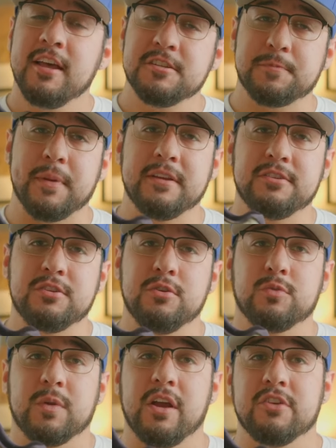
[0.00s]
spend
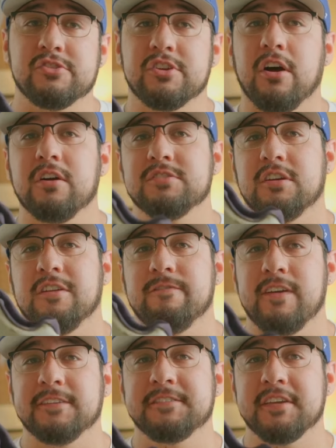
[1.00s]
$200-300 on
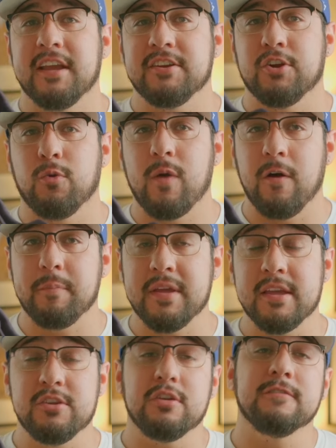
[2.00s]
investing in your
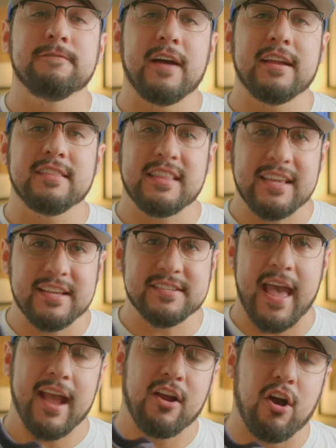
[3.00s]
well-being, you can find these
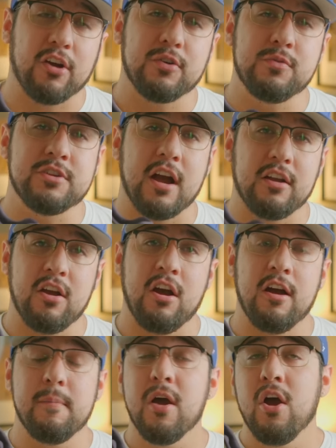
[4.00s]
at karhu.com